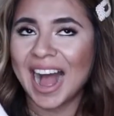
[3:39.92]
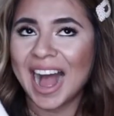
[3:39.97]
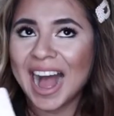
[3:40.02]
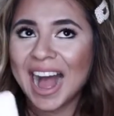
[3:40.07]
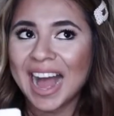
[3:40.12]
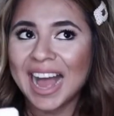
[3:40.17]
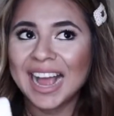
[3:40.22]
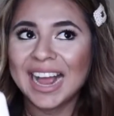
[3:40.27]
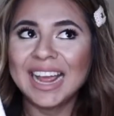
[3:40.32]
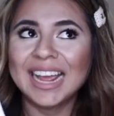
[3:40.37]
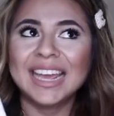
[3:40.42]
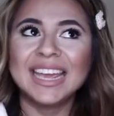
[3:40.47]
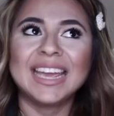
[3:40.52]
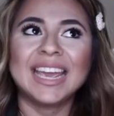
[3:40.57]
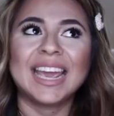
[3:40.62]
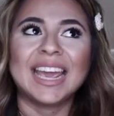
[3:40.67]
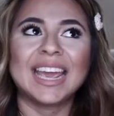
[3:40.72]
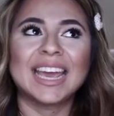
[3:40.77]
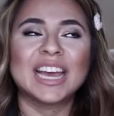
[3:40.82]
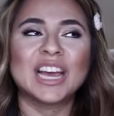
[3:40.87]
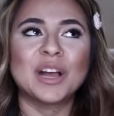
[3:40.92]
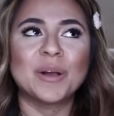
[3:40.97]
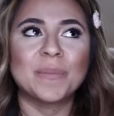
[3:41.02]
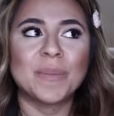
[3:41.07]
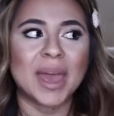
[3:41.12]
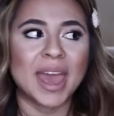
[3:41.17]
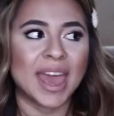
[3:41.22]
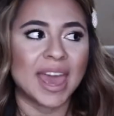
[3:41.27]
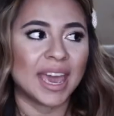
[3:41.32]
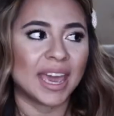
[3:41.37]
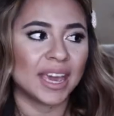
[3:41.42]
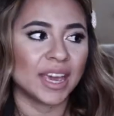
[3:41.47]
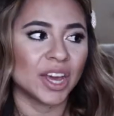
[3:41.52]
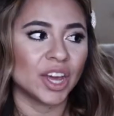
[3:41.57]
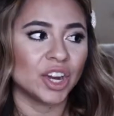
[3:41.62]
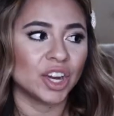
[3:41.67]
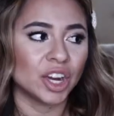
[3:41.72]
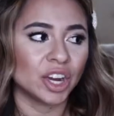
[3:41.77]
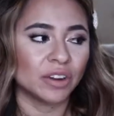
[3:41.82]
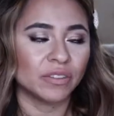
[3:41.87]
I am a,
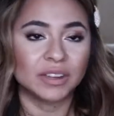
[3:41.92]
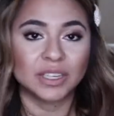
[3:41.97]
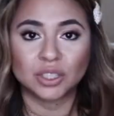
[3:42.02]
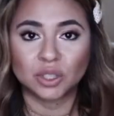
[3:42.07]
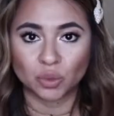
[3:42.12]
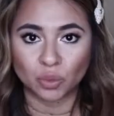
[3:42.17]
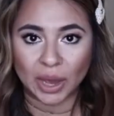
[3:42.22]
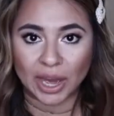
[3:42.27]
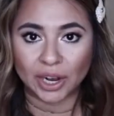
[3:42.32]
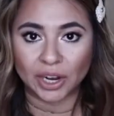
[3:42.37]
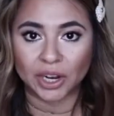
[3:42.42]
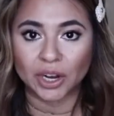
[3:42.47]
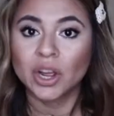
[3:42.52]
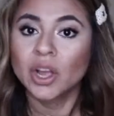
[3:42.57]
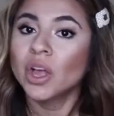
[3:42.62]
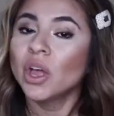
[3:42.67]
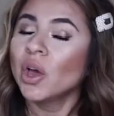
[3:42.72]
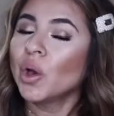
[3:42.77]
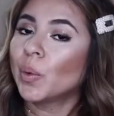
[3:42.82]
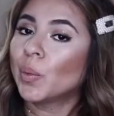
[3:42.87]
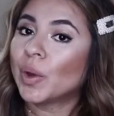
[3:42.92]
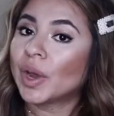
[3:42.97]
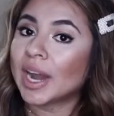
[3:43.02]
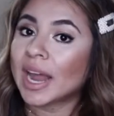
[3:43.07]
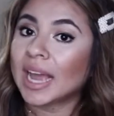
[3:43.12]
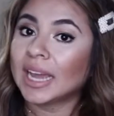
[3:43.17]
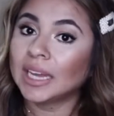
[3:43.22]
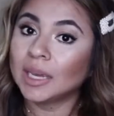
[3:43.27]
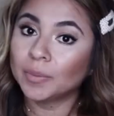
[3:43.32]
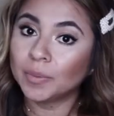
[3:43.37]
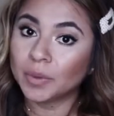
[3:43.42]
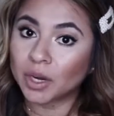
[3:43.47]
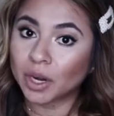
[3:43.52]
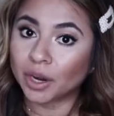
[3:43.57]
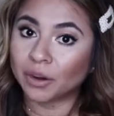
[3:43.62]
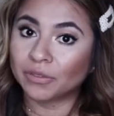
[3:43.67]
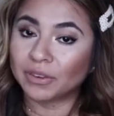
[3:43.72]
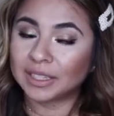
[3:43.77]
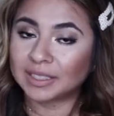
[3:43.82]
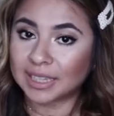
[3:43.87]
a nervous sweater. When I am
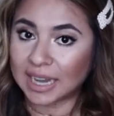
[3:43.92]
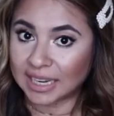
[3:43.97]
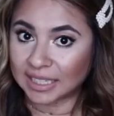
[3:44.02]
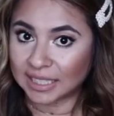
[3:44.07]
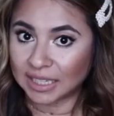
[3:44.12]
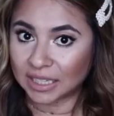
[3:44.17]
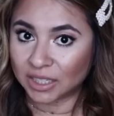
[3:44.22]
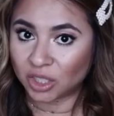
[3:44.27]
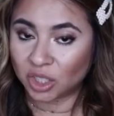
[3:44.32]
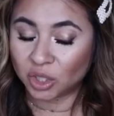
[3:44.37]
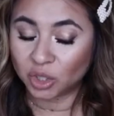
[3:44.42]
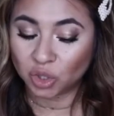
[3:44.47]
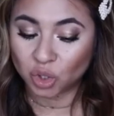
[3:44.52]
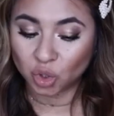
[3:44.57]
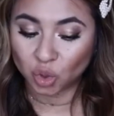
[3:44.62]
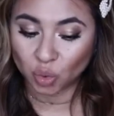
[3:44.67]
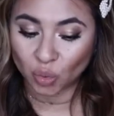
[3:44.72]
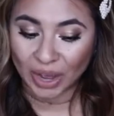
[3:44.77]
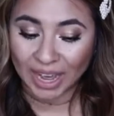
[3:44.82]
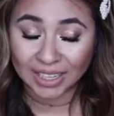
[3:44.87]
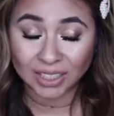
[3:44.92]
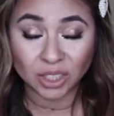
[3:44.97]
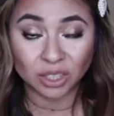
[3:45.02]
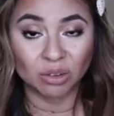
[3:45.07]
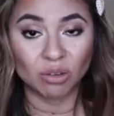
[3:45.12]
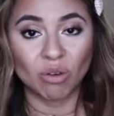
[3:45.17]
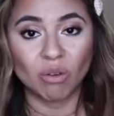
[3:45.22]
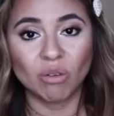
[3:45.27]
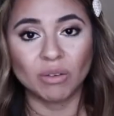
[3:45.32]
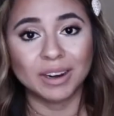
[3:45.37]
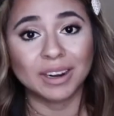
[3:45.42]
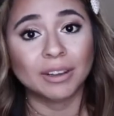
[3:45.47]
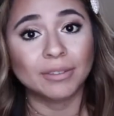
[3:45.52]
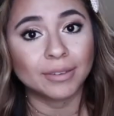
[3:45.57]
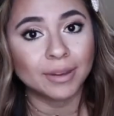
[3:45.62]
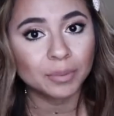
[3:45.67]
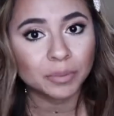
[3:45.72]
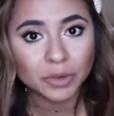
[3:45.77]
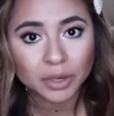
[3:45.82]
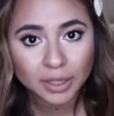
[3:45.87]
nervous, I tend to sweat, or
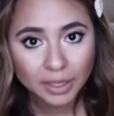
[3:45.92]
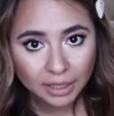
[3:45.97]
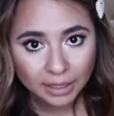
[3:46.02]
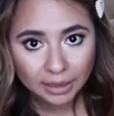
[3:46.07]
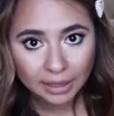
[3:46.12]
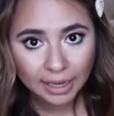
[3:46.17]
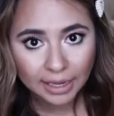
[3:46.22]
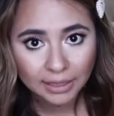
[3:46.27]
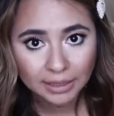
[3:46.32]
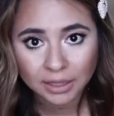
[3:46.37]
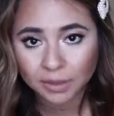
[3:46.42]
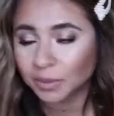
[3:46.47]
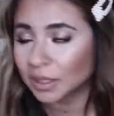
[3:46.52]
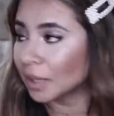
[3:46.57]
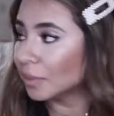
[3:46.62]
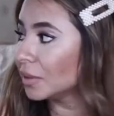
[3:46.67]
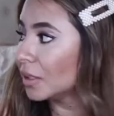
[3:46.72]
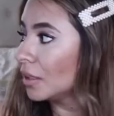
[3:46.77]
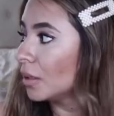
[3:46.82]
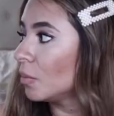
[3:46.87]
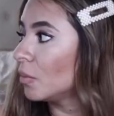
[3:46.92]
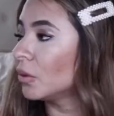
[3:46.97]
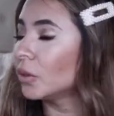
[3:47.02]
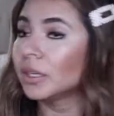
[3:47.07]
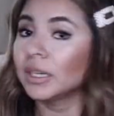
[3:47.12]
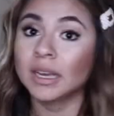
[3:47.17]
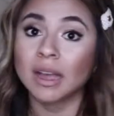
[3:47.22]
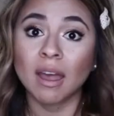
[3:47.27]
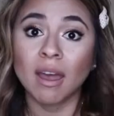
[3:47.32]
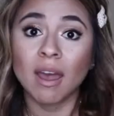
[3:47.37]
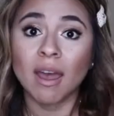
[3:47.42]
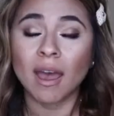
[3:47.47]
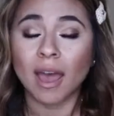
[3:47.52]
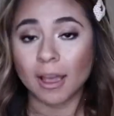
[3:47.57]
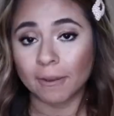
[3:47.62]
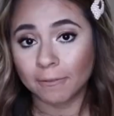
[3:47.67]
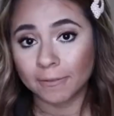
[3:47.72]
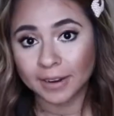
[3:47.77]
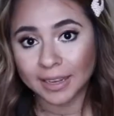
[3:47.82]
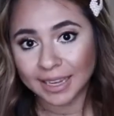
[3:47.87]
if I'm running late sometimes in the morning,
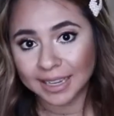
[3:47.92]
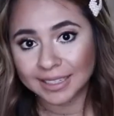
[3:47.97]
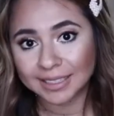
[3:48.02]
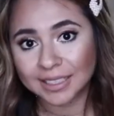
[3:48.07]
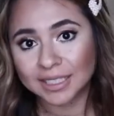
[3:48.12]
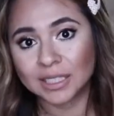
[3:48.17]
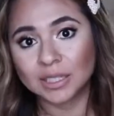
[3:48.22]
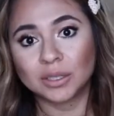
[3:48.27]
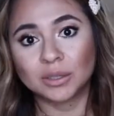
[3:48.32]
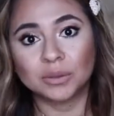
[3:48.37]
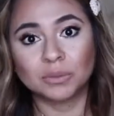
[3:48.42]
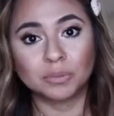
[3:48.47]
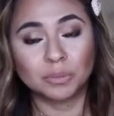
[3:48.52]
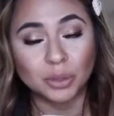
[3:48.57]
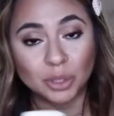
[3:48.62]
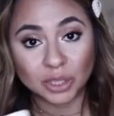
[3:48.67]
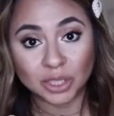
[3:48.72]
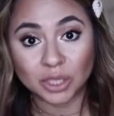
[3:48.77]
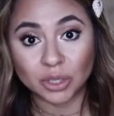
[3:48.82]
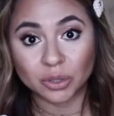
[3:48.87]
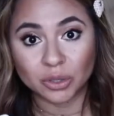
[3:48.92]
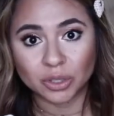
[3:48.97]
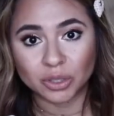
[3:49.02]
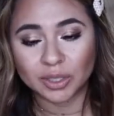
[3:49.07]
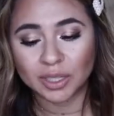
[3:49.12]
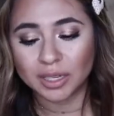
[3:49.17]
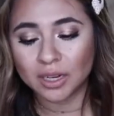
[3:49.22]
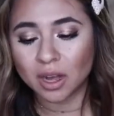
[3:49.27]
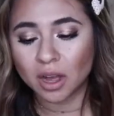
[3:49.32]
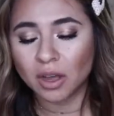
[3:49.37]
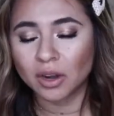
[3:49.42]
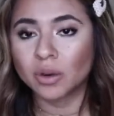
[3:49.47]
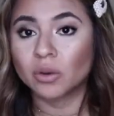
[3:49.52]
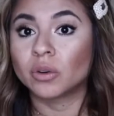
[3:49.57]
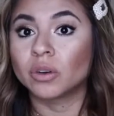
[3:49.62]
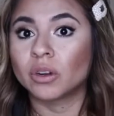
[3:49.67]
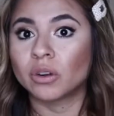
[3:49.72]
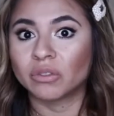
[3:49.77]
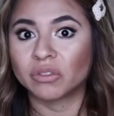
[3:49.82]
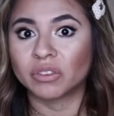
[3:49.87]
I forget to put deodorant on,
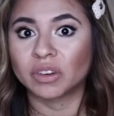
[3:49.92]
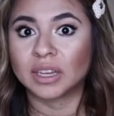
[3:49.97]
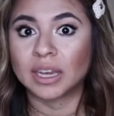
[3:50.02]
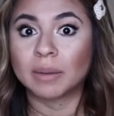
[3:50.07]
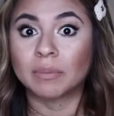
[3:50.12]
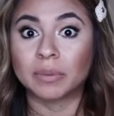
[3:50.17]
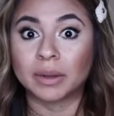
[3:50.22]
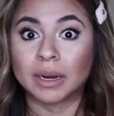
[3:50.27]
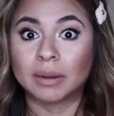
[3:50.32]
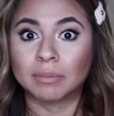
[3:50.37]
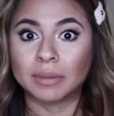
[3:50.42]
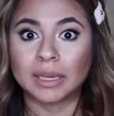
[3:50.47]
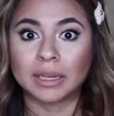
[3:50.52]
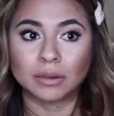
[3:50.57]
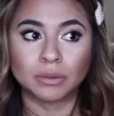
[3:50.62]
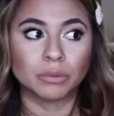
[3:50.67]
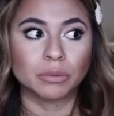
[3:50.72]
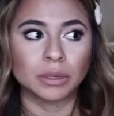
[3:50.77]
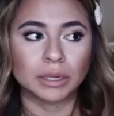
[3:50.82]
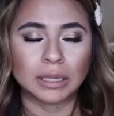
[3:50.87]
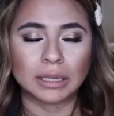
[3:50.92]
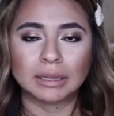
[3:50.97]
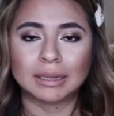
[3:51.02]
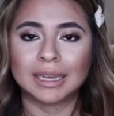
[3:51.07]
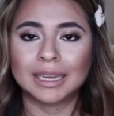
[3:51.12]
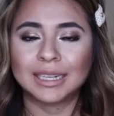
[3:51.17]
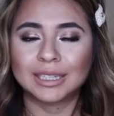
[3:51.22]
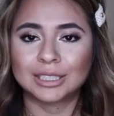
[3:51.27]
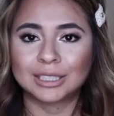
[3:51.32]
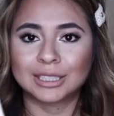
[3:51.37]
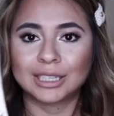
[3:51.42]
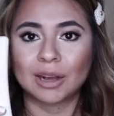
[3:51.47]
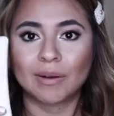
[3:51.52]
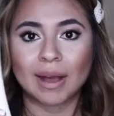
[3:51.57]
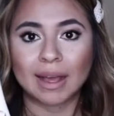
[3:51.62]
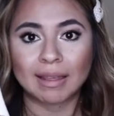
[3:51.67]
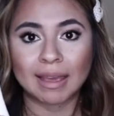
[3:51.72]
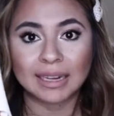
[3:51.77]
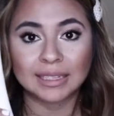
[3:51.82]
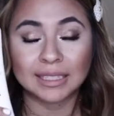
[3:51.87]
or don't forget, but I'm like running late, so
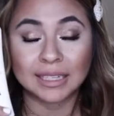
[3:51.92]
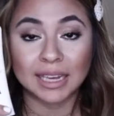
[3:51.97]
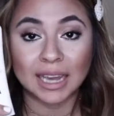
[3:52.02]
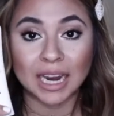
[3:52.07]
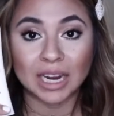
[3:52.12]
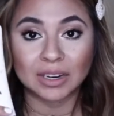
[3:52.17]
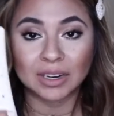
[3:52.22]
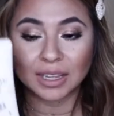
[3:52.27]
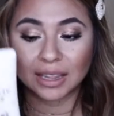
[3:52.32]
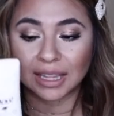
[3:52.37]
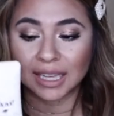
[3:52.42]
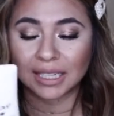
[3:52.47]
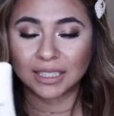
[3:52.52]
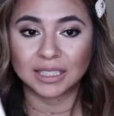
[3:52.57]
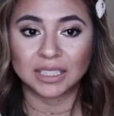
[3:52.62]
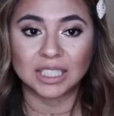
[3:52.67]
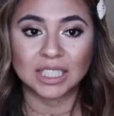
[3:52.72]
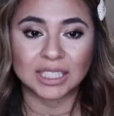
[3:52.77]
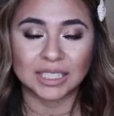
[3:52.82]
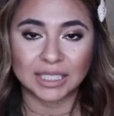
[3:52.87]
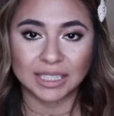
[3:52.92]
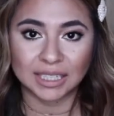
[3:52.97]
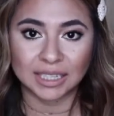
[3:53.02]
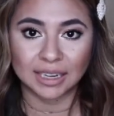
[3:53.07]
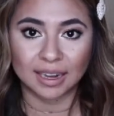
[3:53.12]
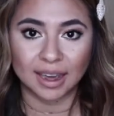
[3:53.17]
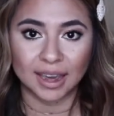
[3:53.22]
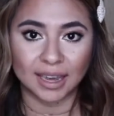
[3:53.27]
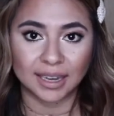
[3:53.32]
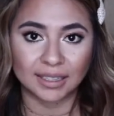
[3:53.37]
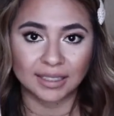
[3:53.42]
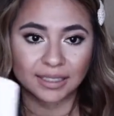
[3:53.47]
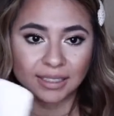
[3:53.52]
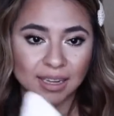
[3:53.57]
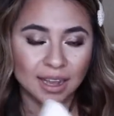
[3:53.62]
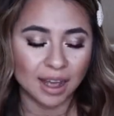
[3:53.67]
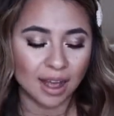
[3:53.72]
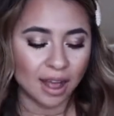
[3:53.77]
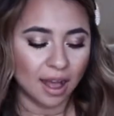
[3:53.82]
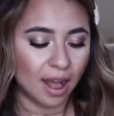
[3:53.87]
I like to carry this just in
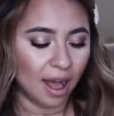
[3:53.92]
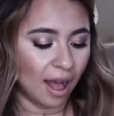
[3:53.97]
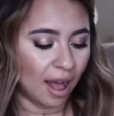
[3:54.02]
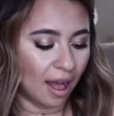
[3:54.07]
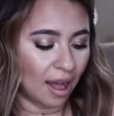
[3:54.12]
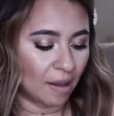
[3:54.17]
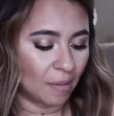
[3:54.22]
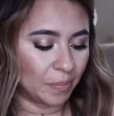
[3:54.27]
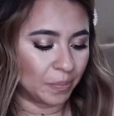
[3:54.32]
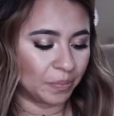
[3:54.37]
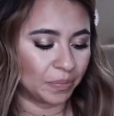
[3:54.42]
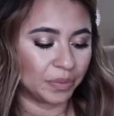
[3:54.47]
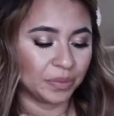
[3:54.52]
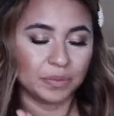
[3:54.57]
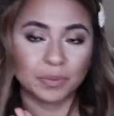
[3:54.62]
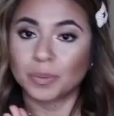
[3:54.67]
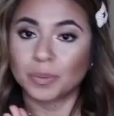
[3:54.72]
case um,